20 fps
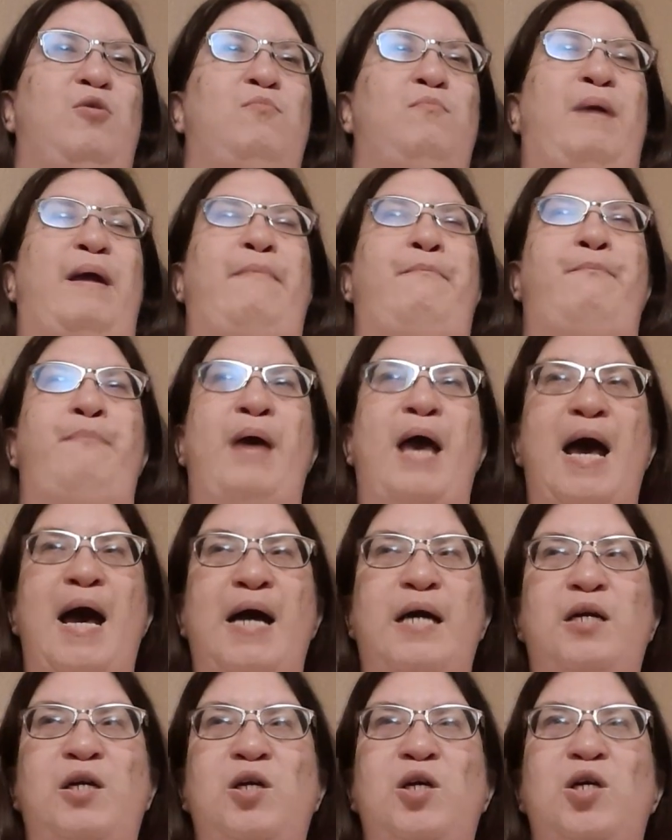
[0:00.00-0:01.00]
My
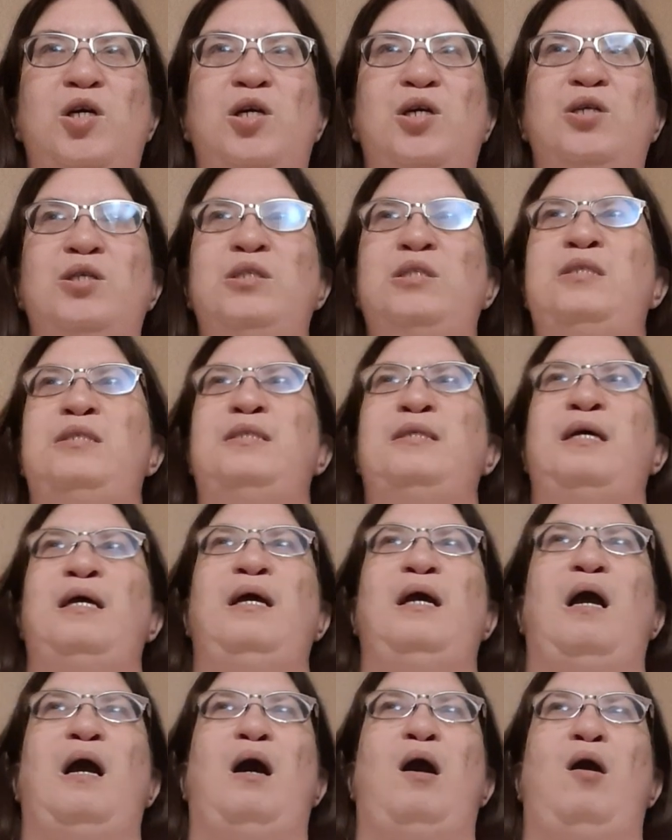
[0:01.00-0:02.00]
back hurts.
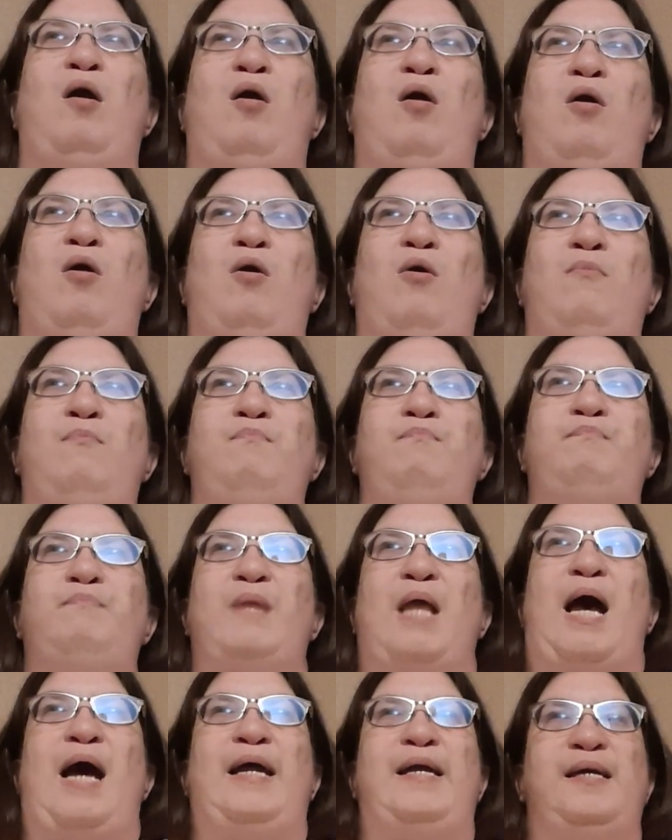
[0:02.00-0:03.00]

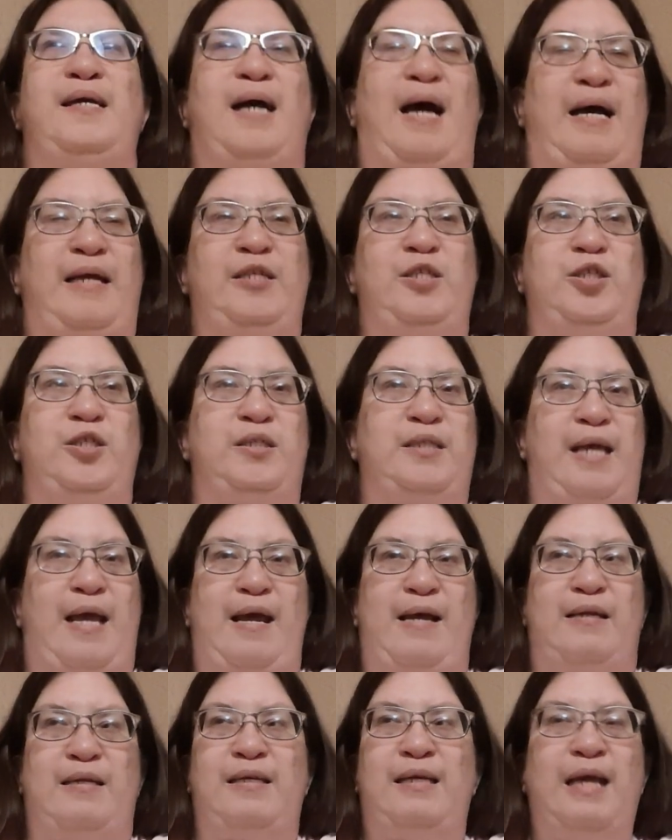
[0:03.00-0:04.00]
I just
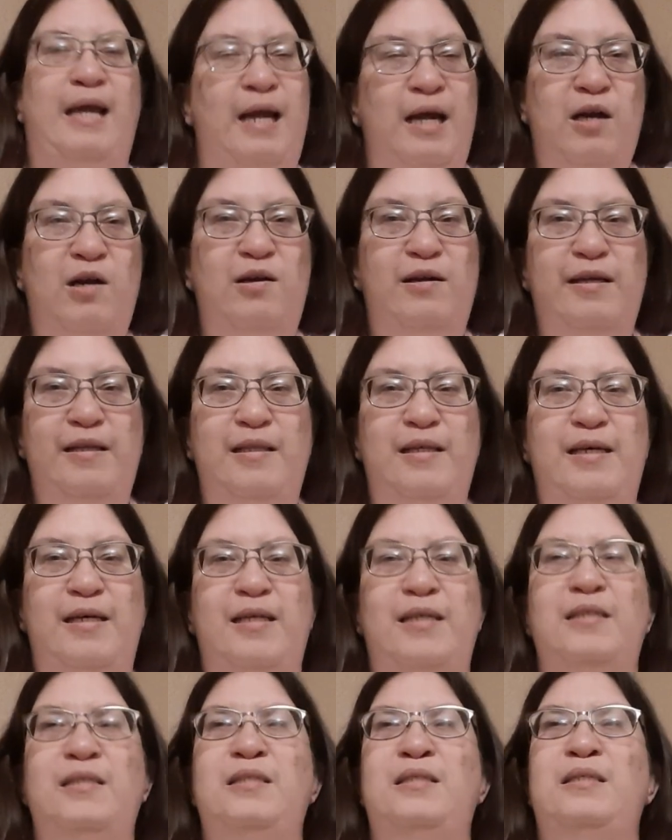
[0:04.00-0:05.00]
can't carry
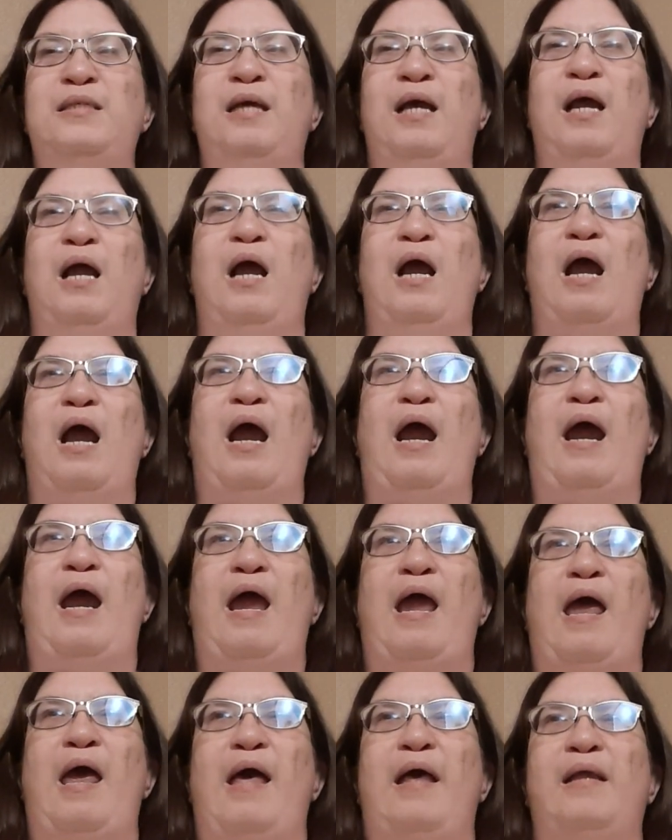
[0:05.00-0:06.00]
this,
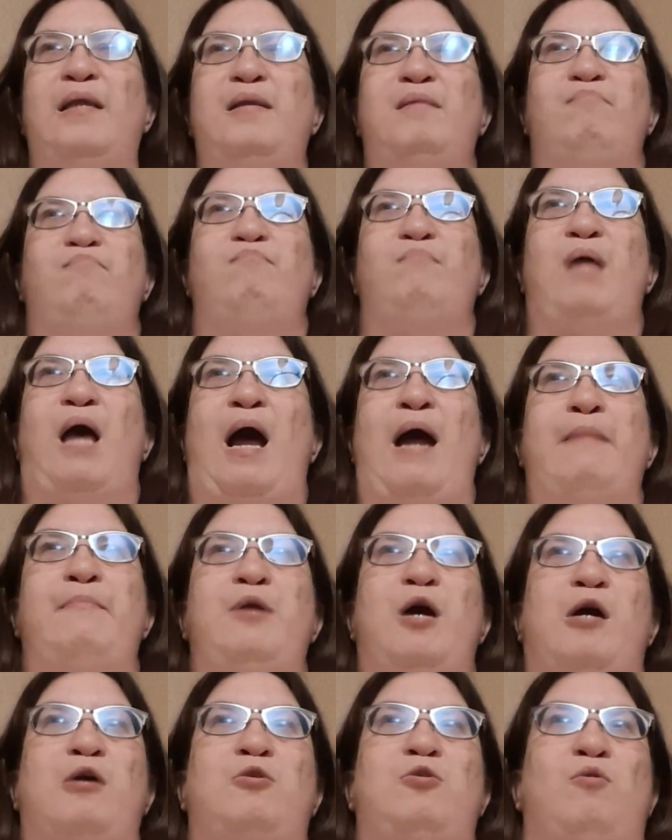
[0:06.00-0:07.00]
and I'm
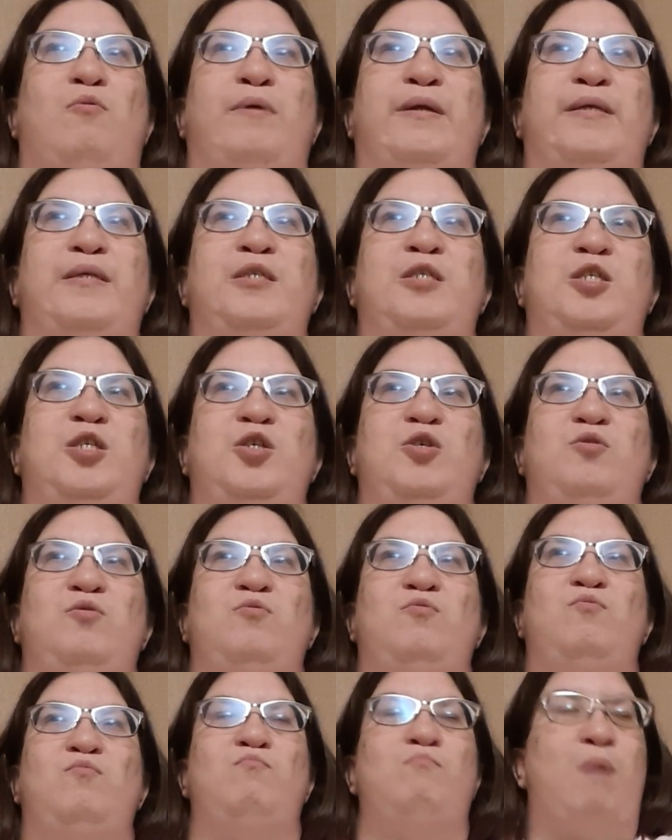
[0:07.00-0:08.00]
not going
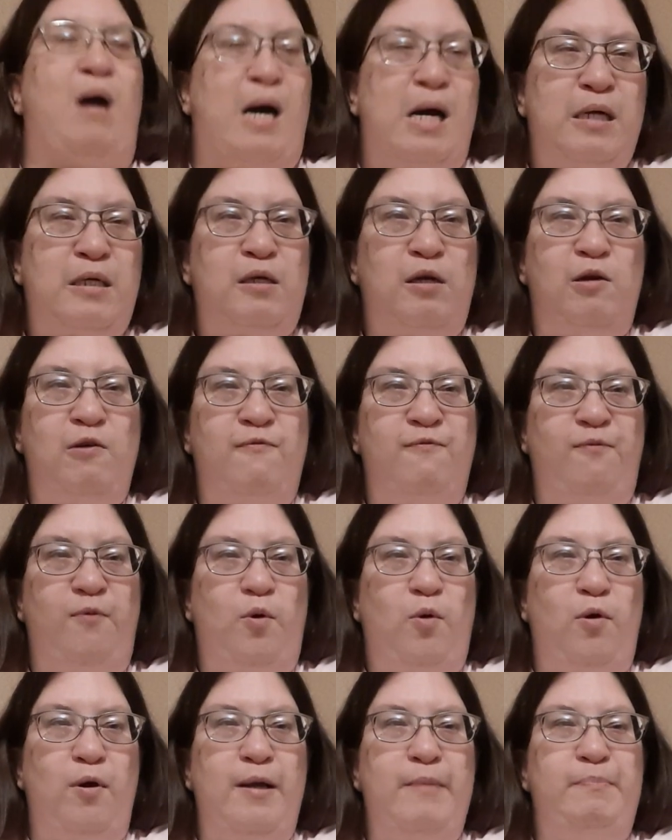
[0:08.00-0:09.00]
to mock her
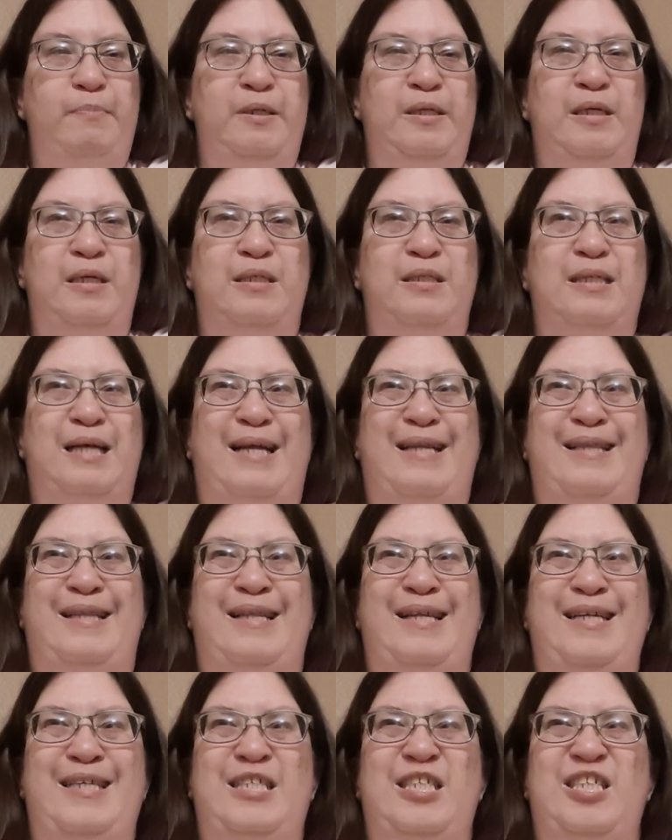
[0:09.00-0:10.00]
for it, because I
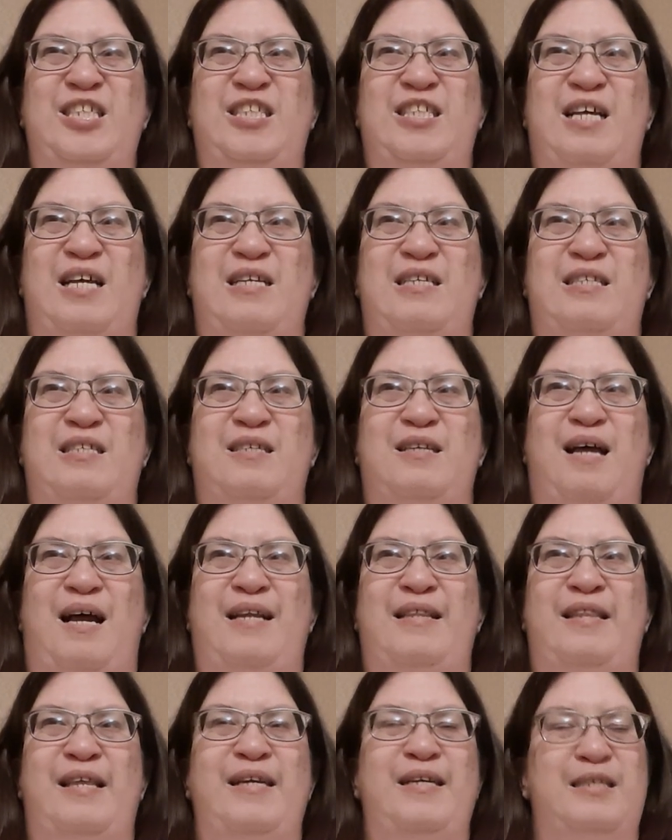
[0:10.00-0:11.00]
think she said,
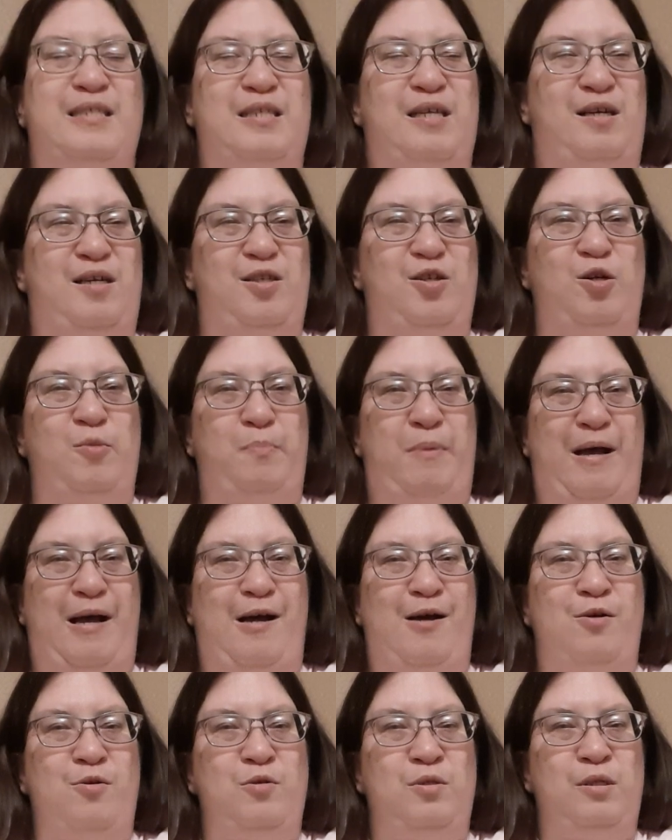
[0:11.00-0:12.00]
I think it's a
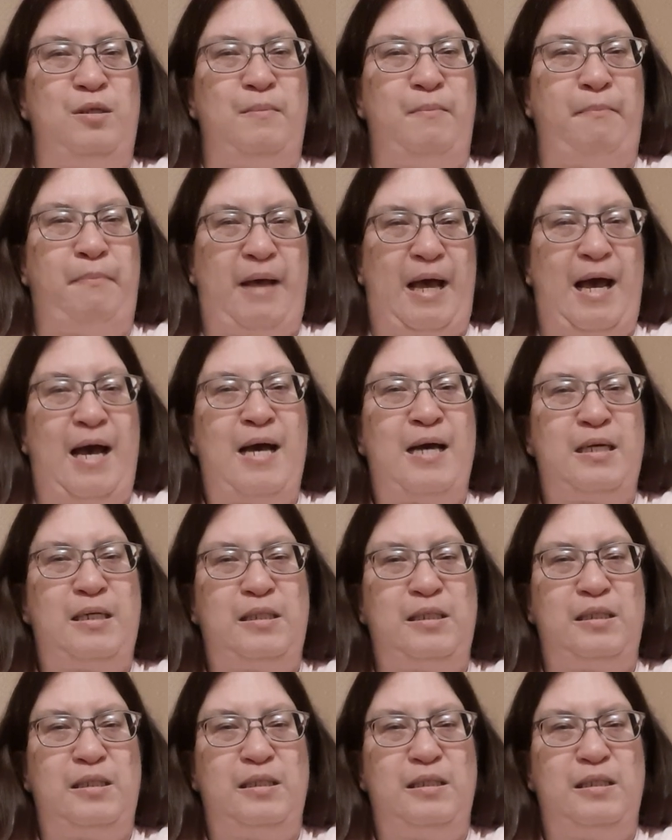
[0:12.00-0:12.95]
100-pound pack,